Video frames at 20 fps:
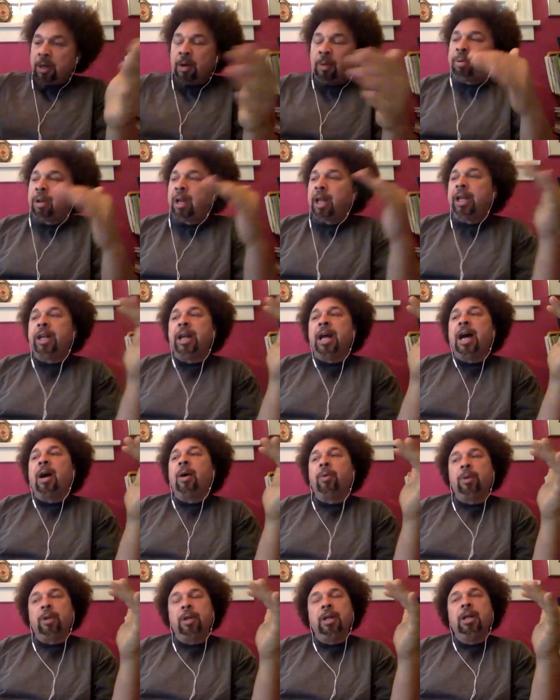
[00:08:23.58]
played
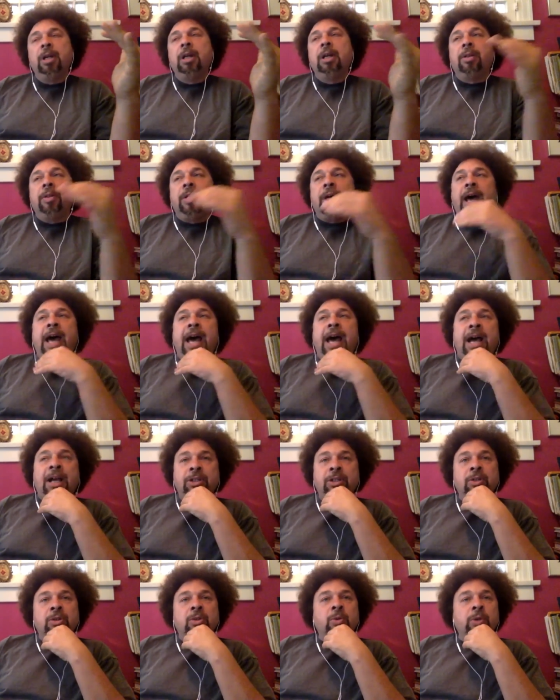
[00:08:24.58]
out the
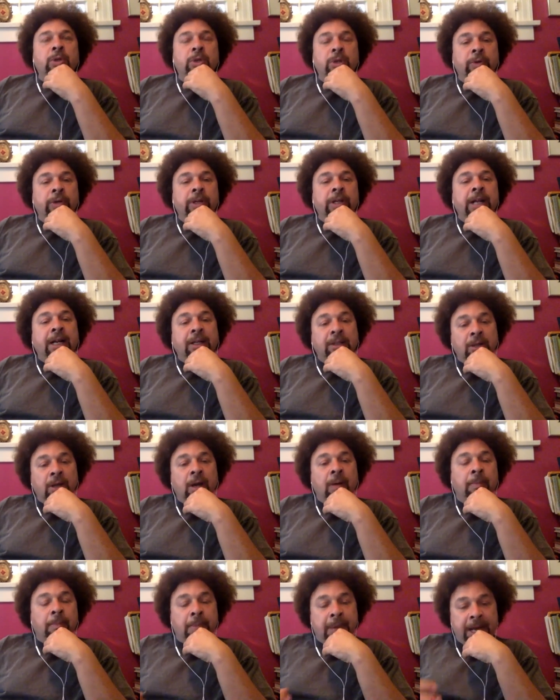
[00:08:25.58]
action to a degree that I
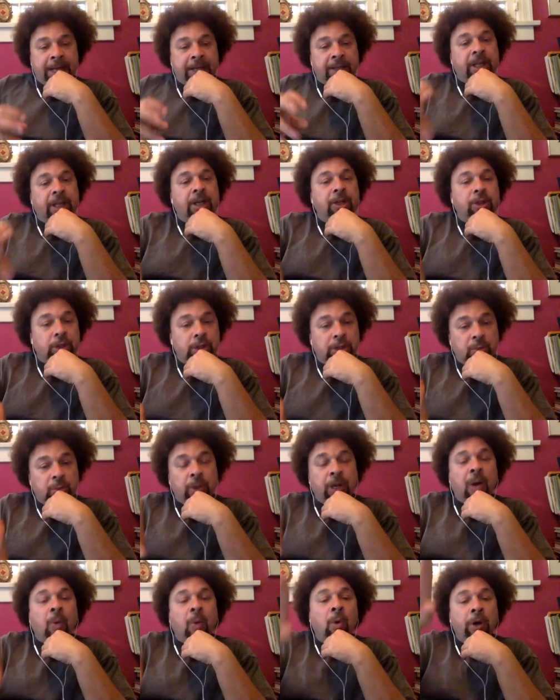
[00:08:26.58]
thought my intentions,
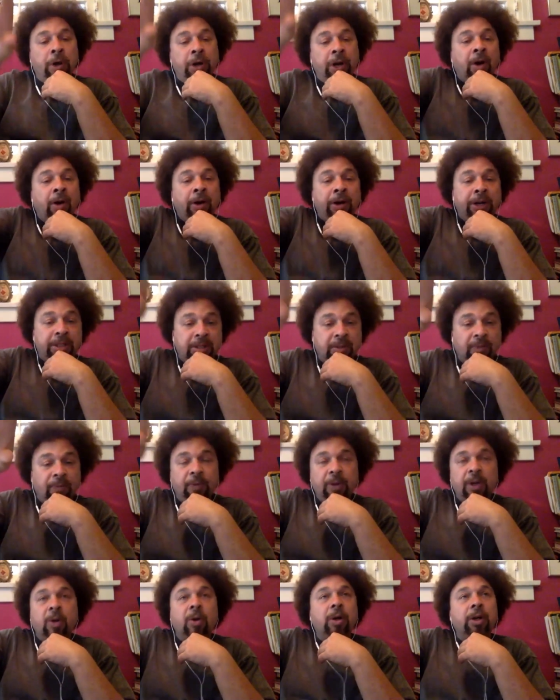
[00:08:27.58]
what I wanted the audience to
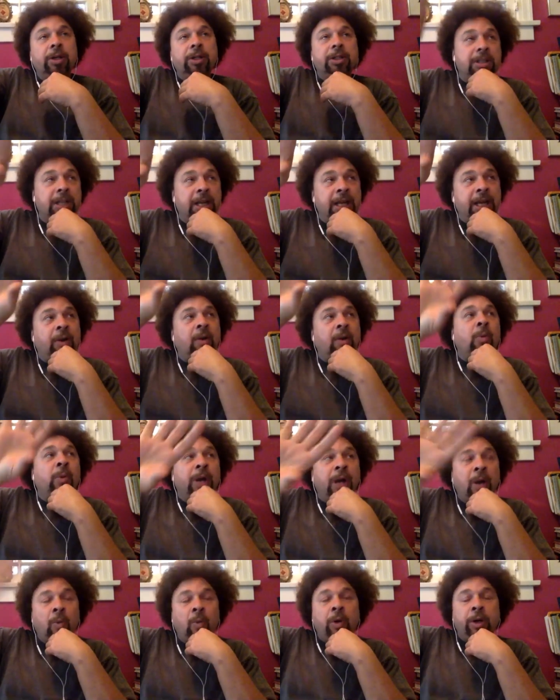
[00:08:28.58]
feel or understand or what
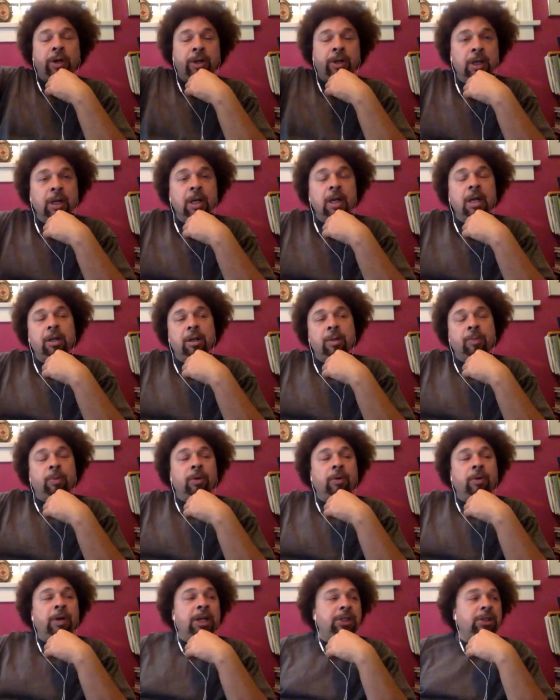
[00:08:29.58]
I wanted the
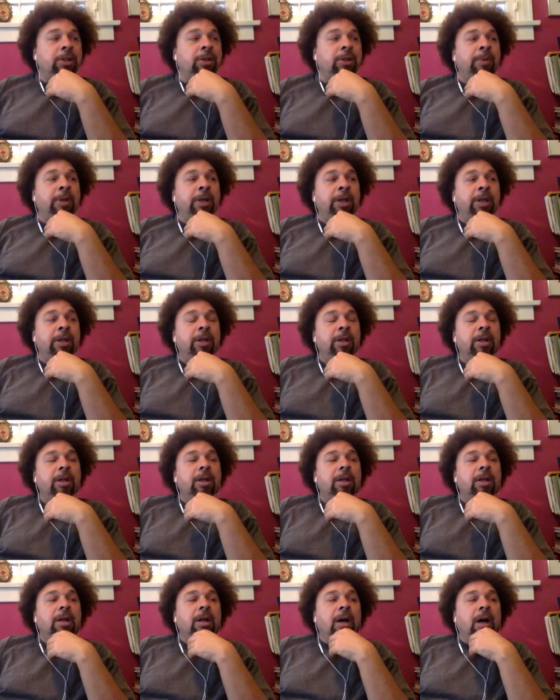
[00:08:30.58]
progression to be.
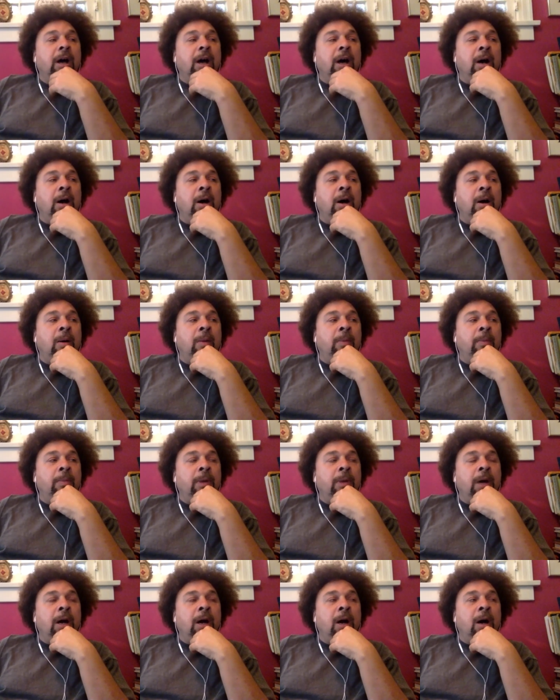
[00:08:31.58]

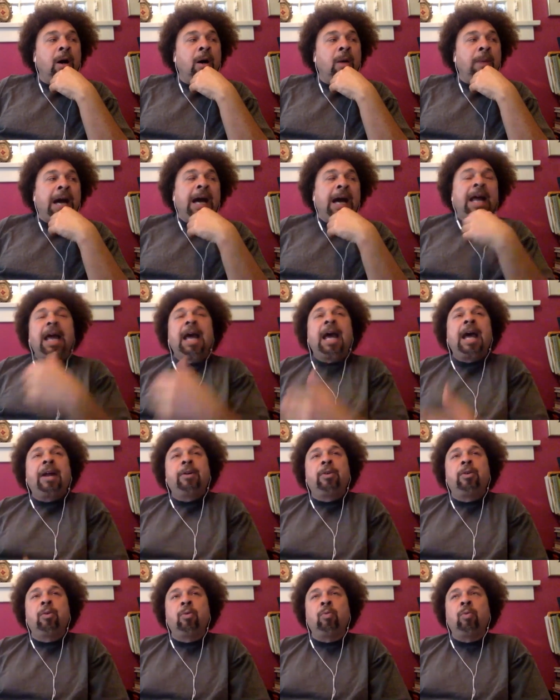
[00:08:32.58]
I had
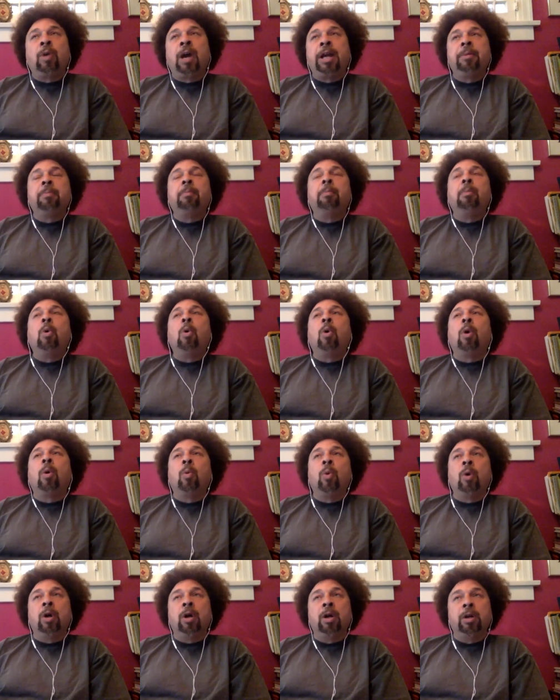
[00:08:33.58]
to write more
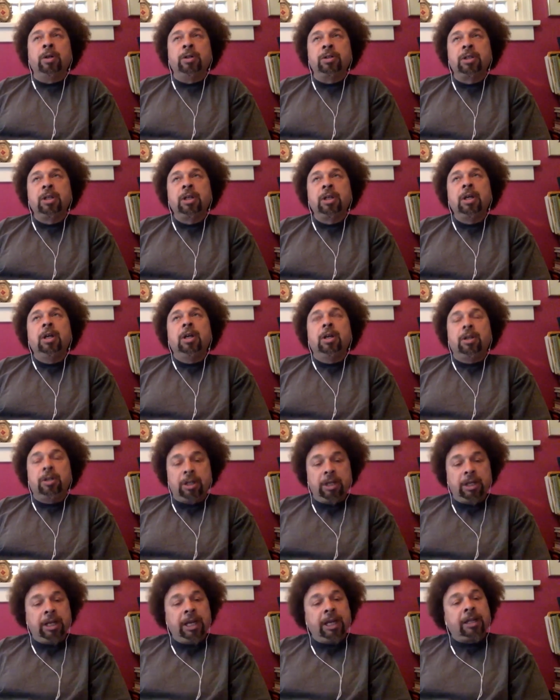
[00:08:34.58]
words to
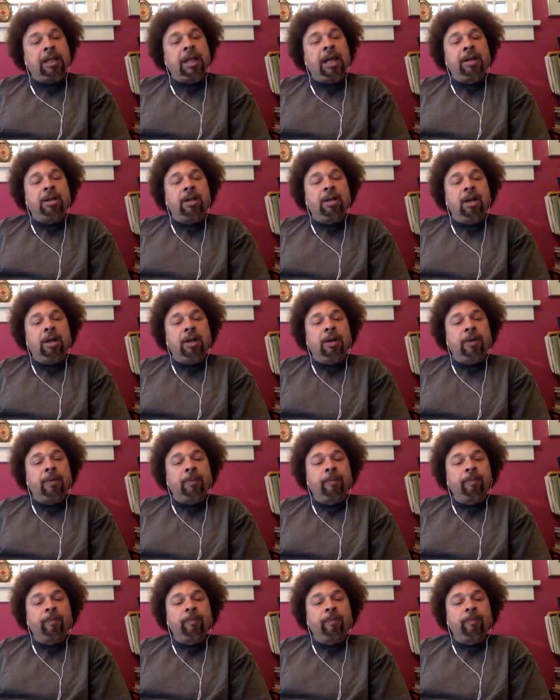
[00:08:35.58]
get that done.